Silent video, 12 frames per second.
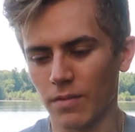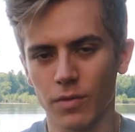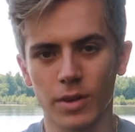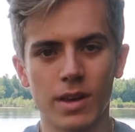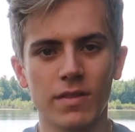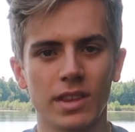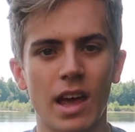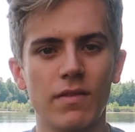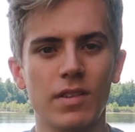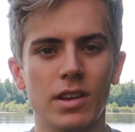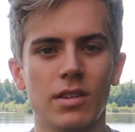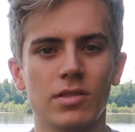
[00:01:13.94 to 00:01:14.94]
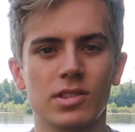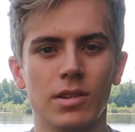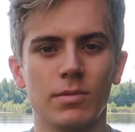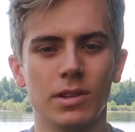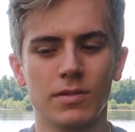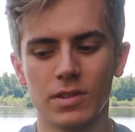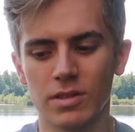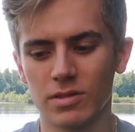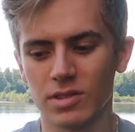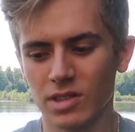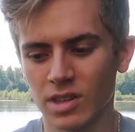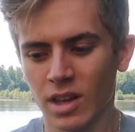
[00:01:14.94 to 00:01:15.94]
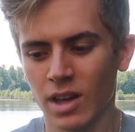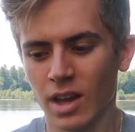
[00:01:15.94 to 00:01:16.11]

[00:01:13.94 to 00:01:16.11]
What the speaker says: for giving that video so many views.